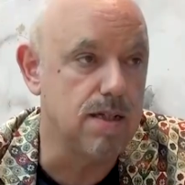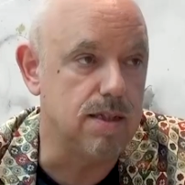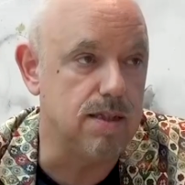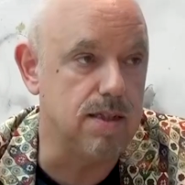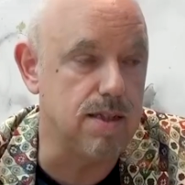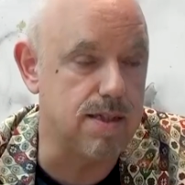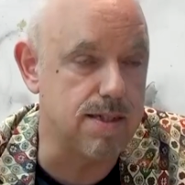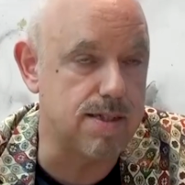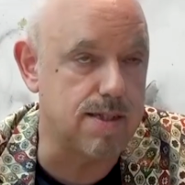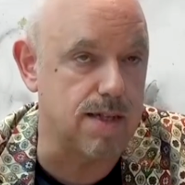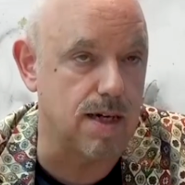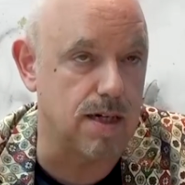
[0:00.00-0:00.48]

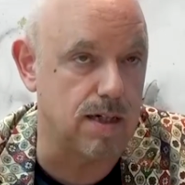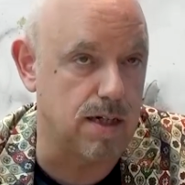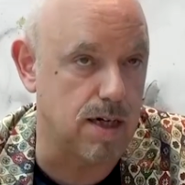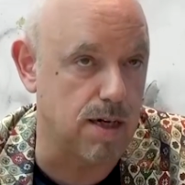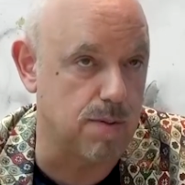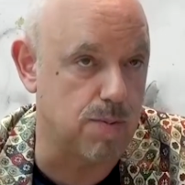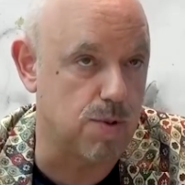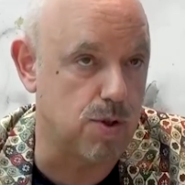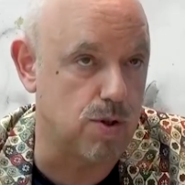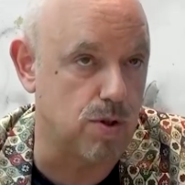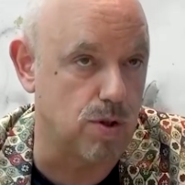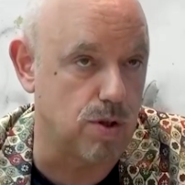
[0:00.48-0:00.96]
these
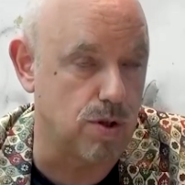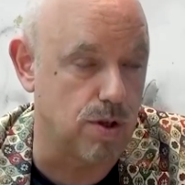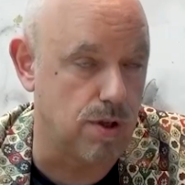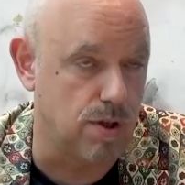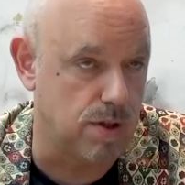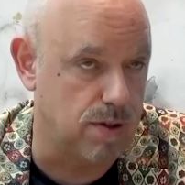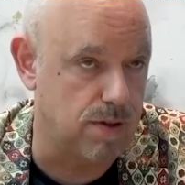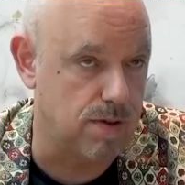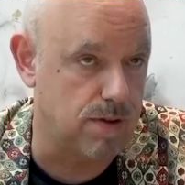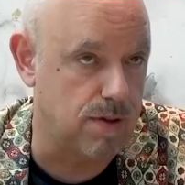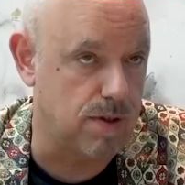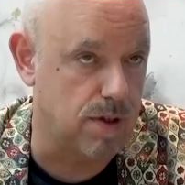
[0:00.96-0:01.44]
startups to
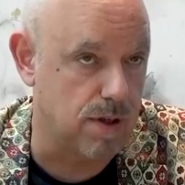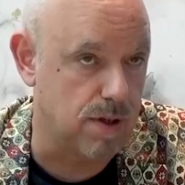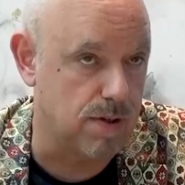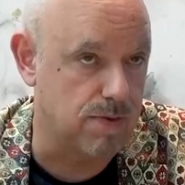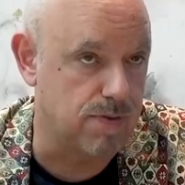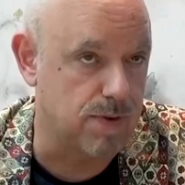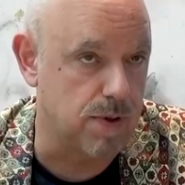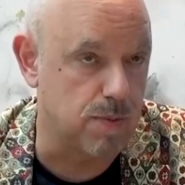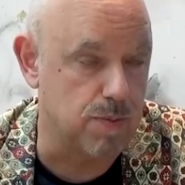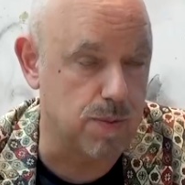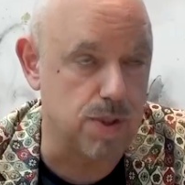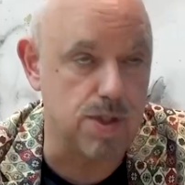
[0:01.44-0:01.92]
learn
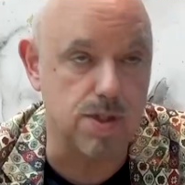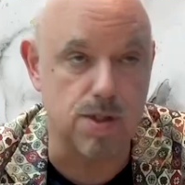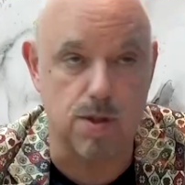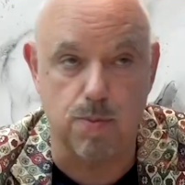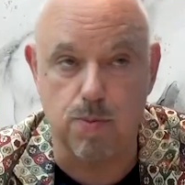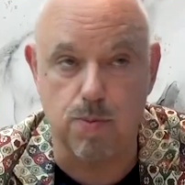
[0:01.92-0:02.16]
from these